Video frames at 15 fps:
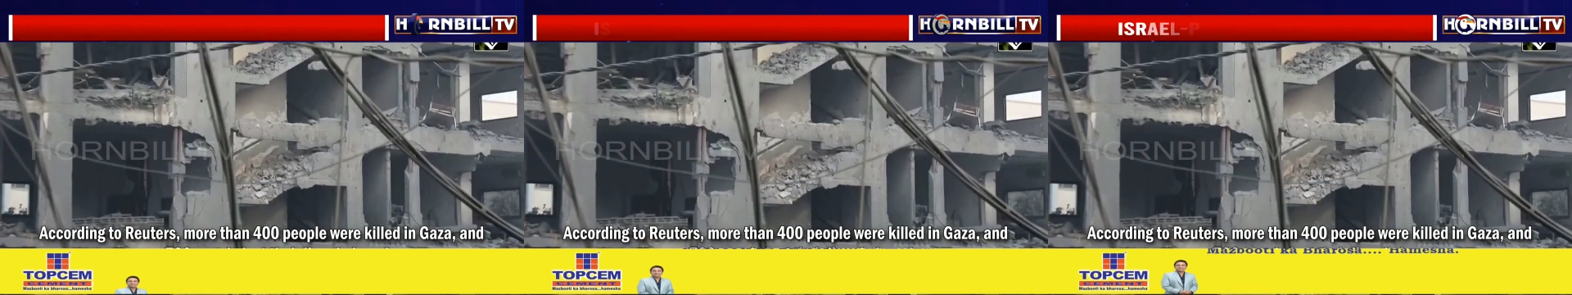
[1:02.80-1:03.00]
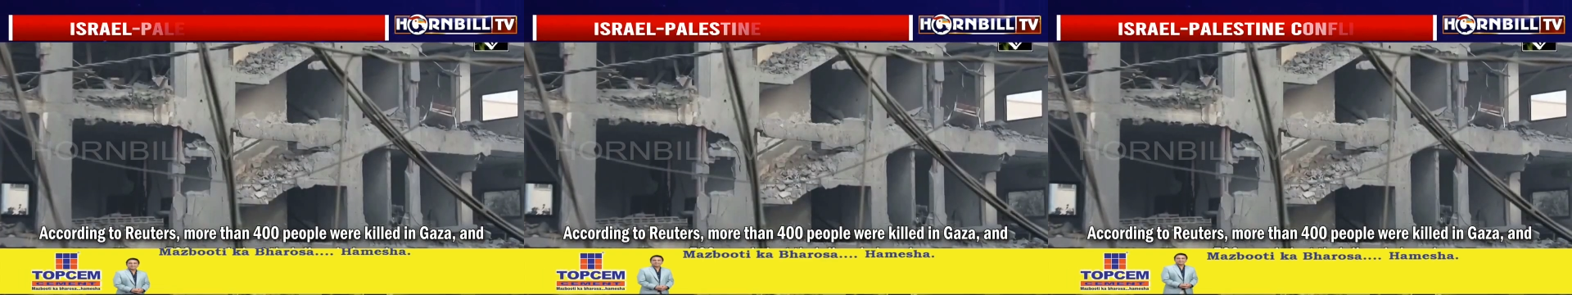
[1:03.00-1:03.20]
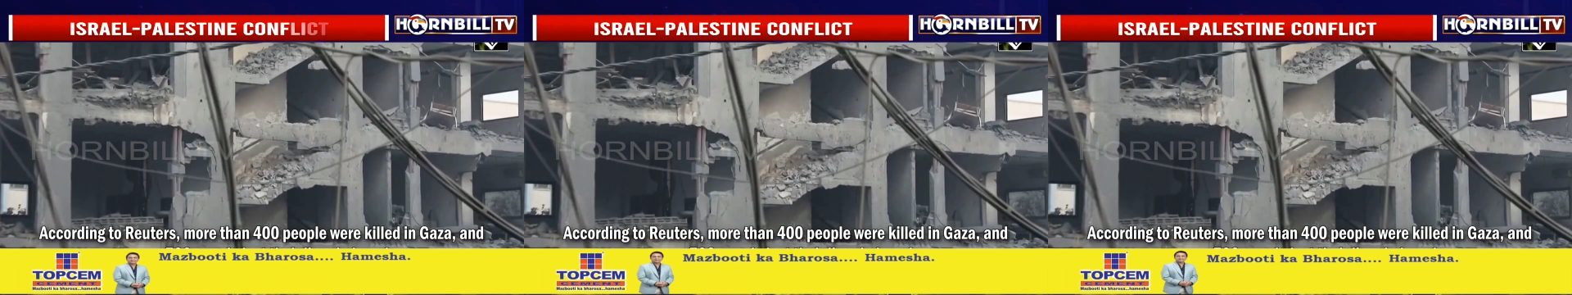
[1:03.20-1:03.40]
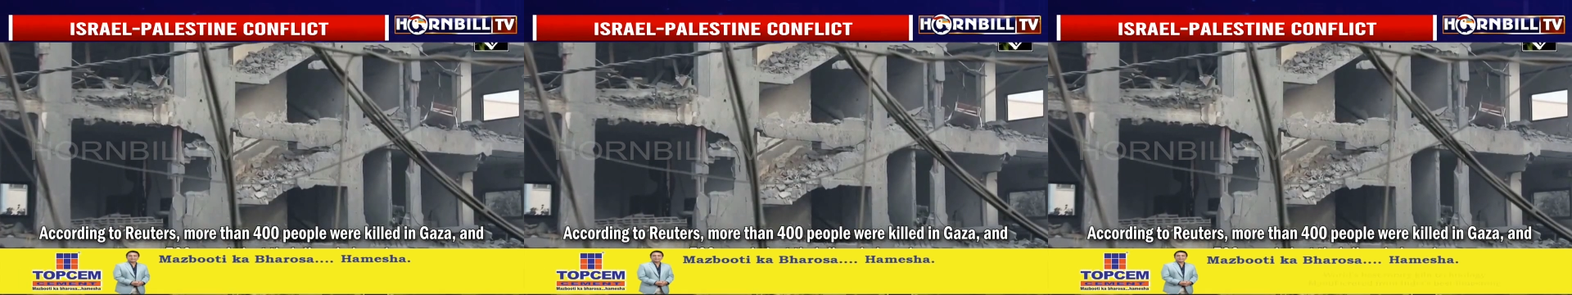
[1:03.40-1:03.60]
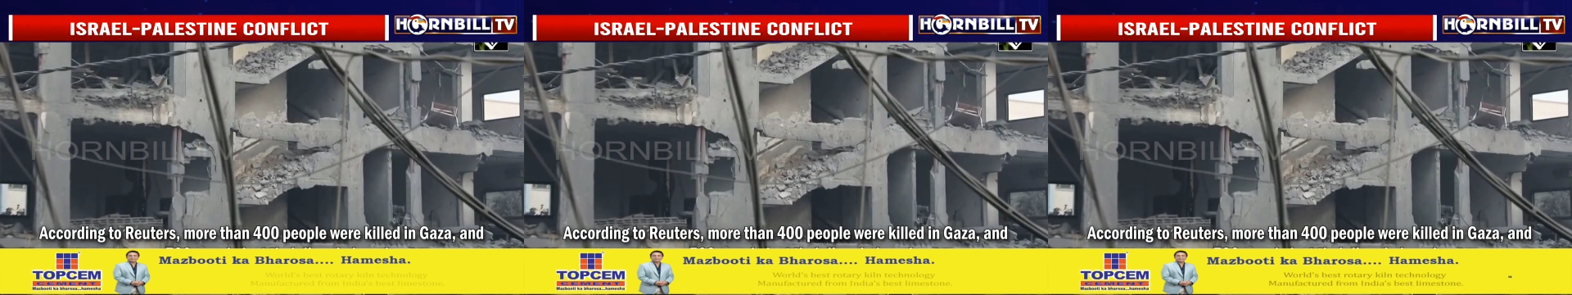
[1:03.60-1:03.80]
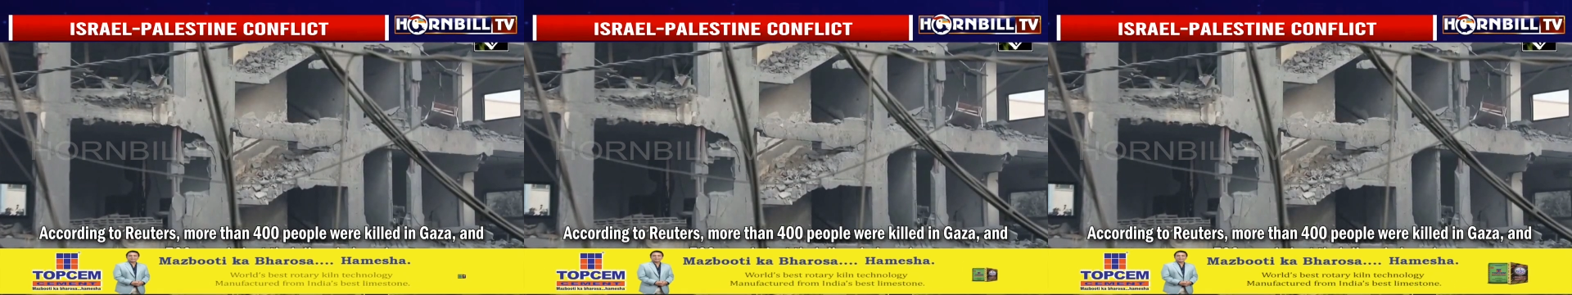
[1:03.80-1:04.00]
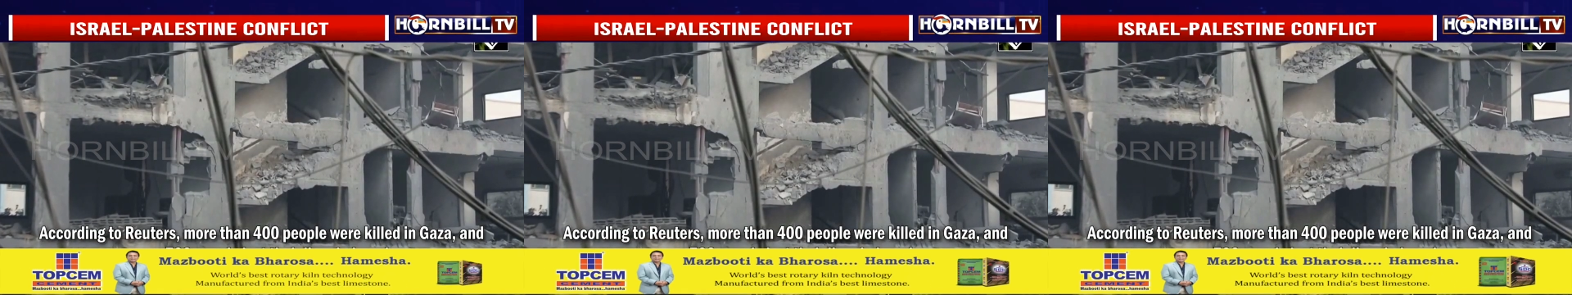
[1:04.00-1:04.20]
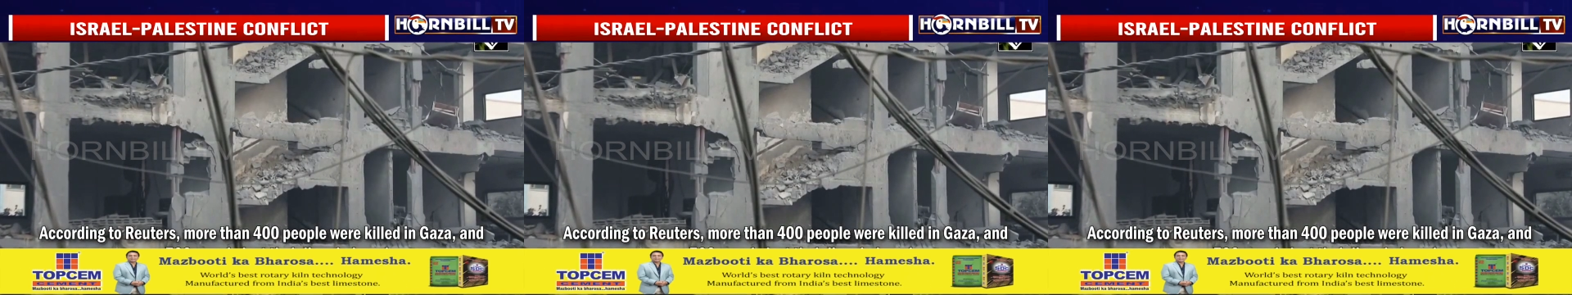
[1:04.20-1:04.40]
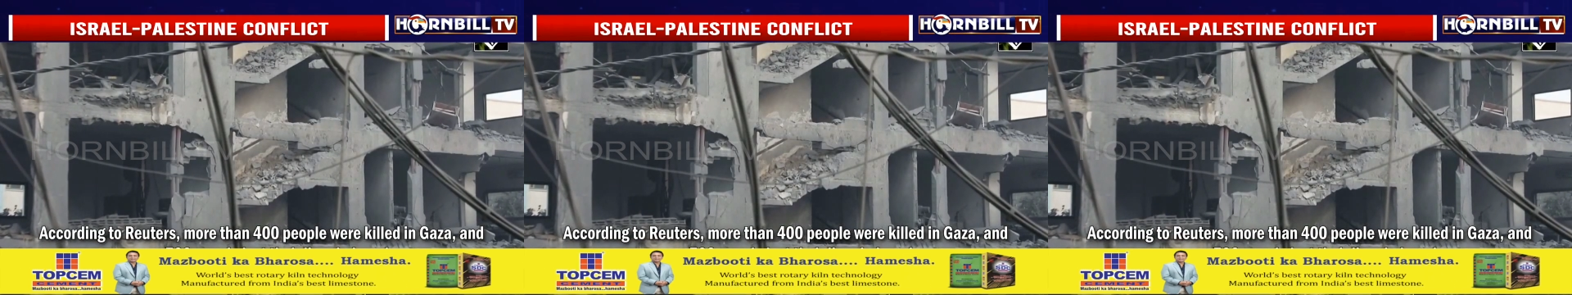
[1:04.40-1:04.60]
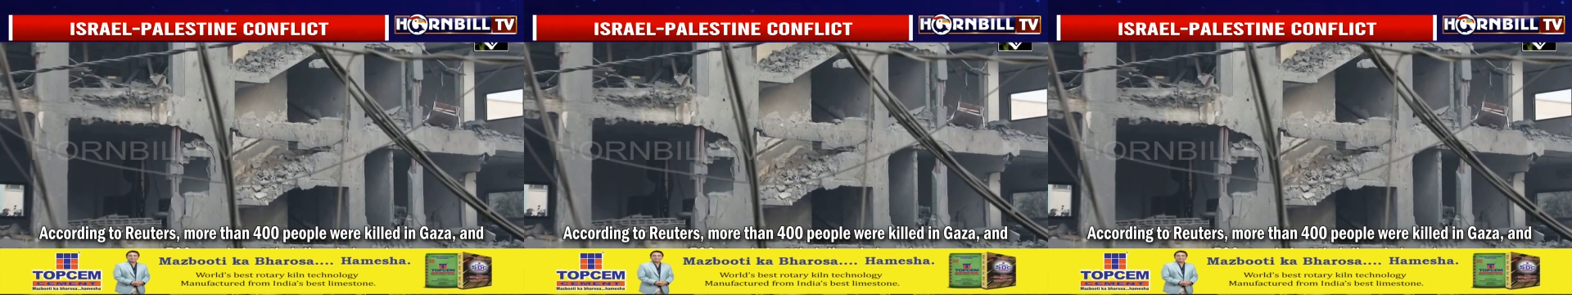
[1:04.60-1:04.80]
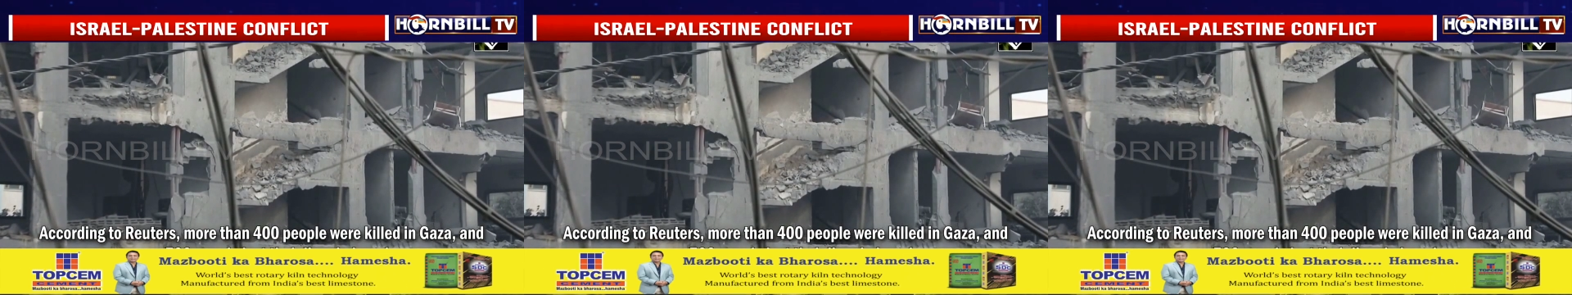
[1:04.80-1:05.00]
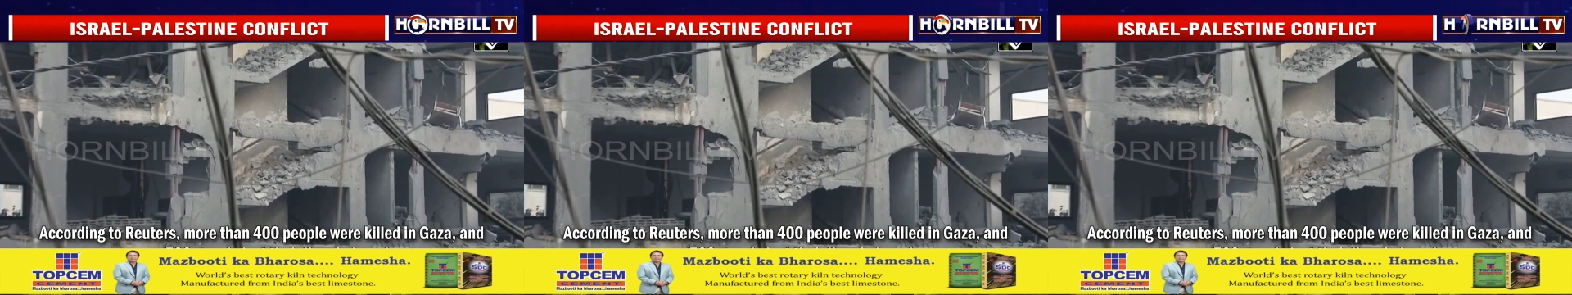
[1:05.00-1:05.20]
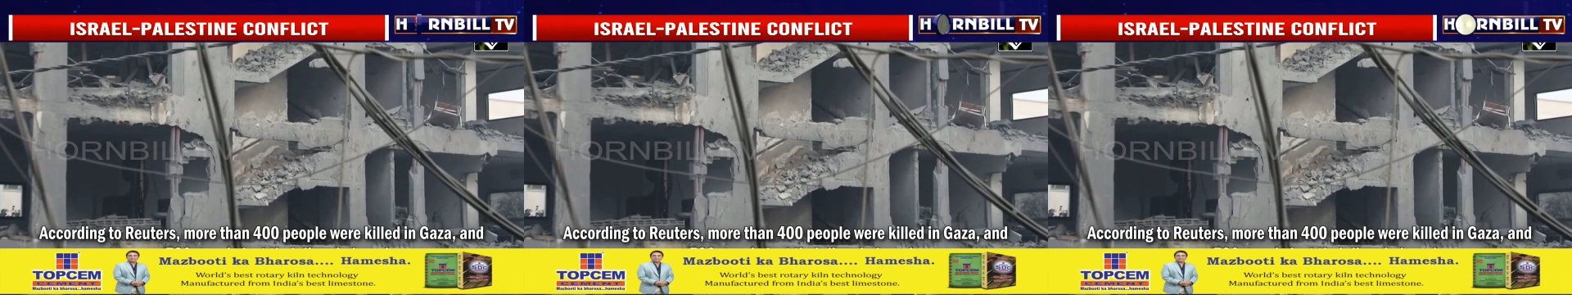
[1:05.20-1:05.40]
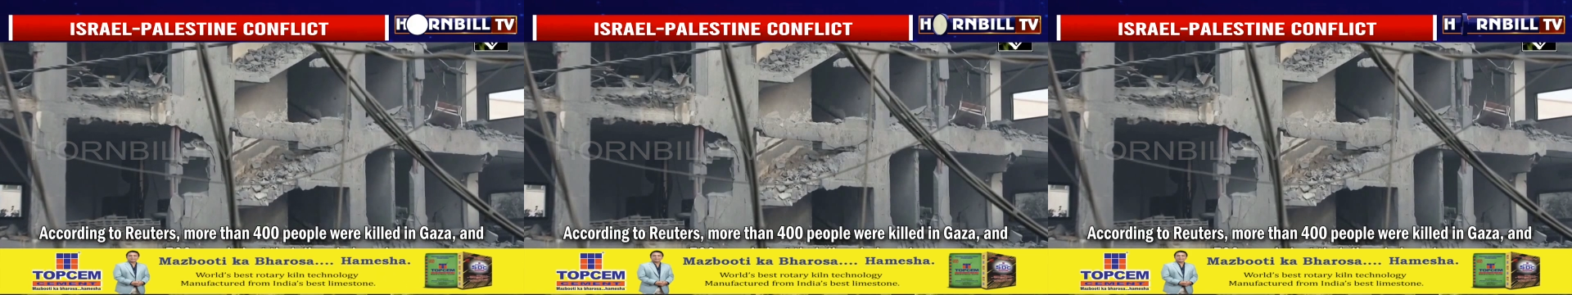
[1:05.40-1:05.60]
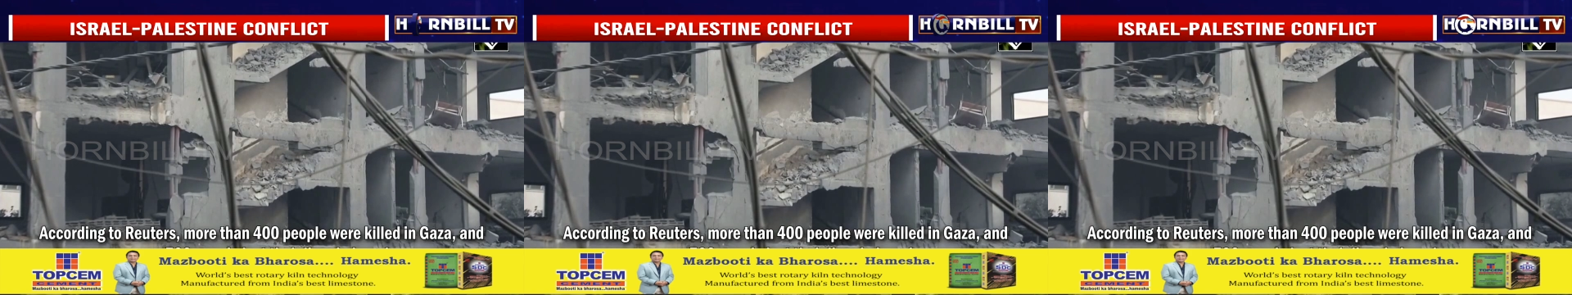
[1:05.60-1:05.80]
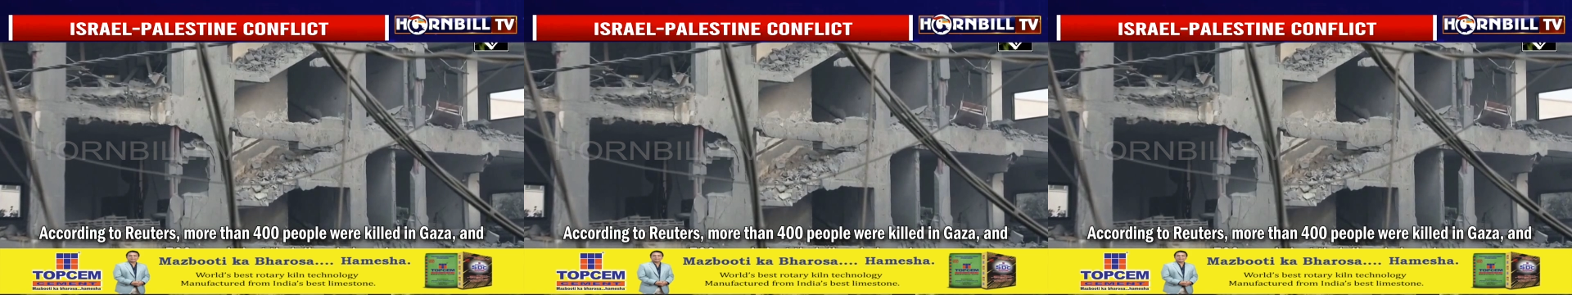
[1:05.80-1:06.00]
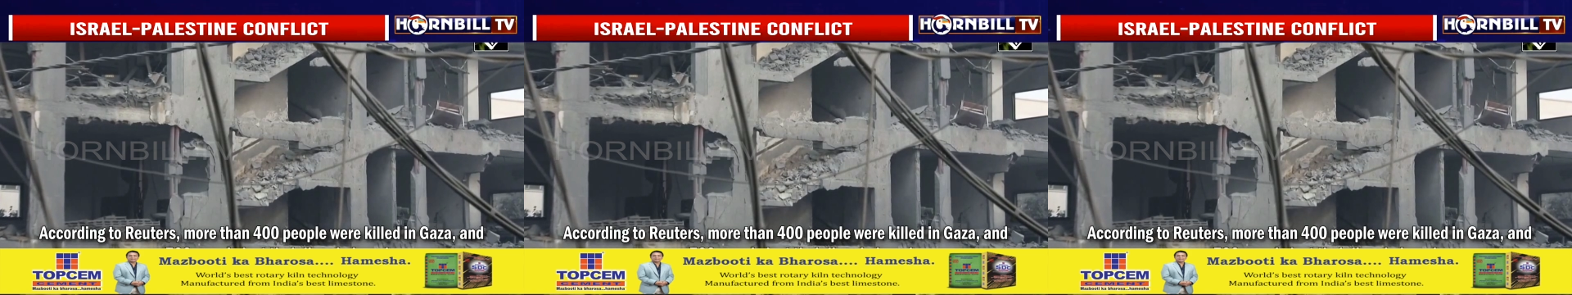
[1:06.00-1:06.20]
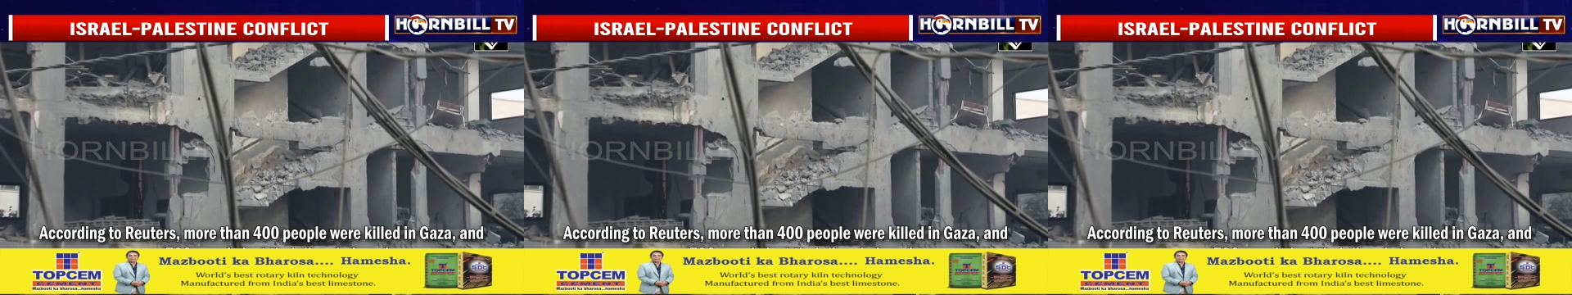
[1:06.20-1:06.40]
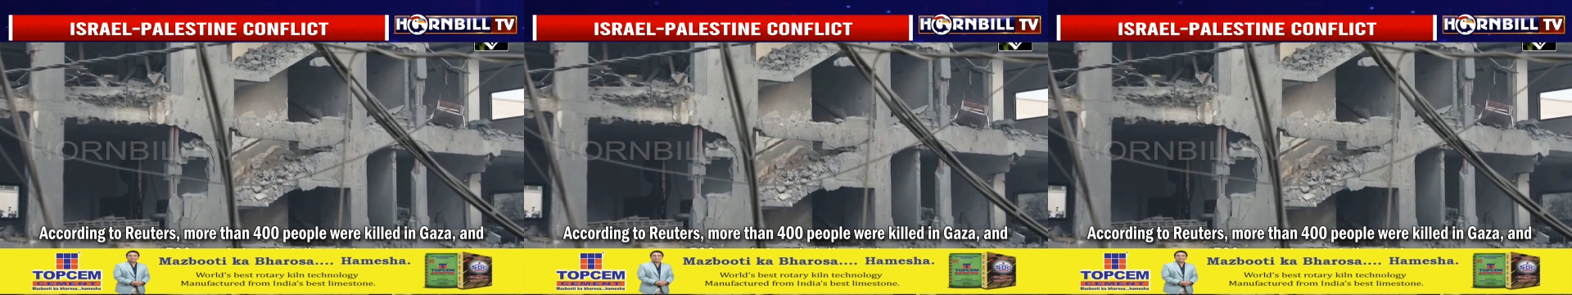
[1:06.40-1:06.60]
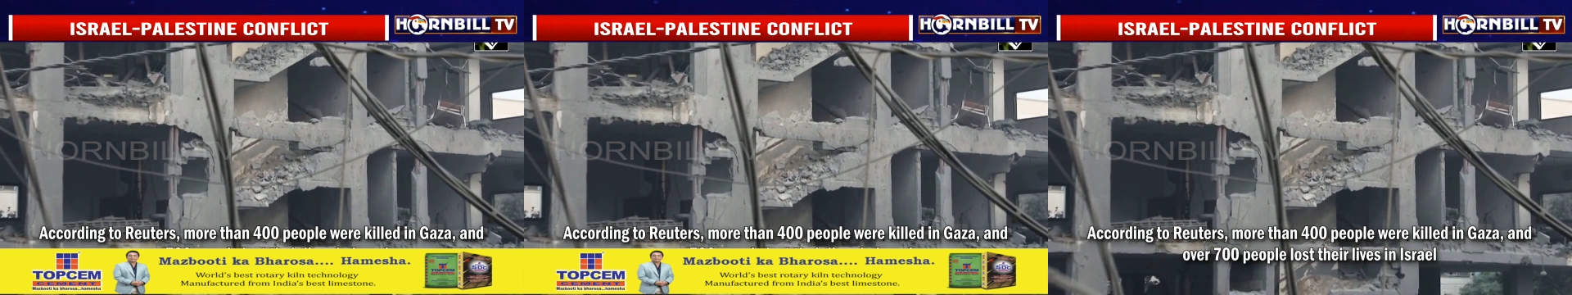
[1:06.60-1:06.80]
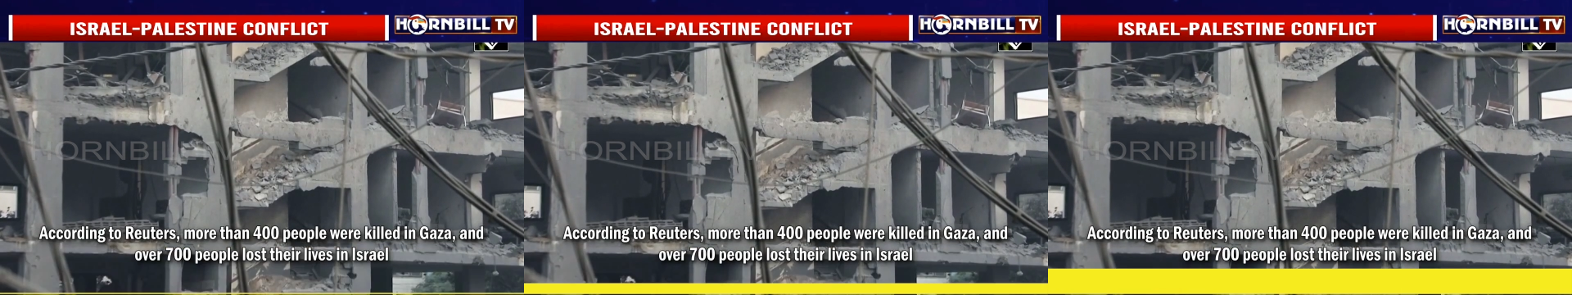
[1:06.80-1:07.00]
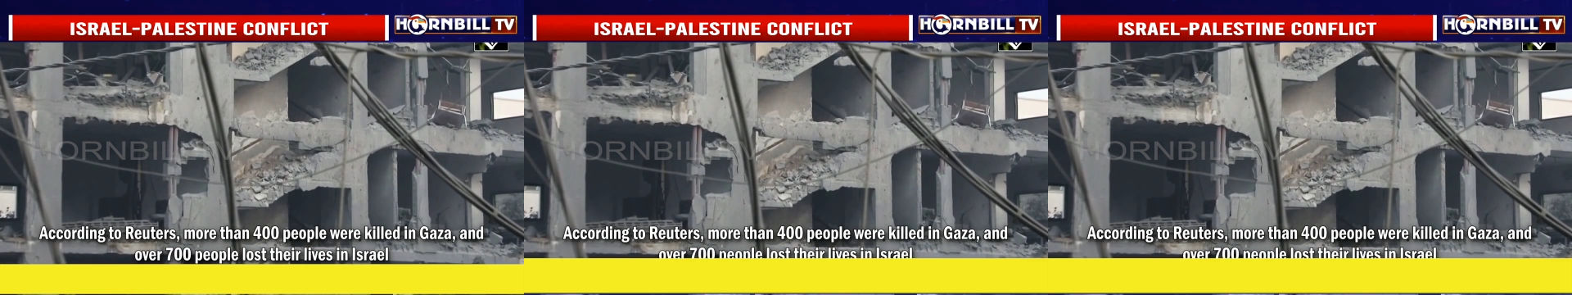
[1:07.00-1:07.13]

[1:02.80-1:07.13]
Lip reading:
No face is visible, so there are no lips to read.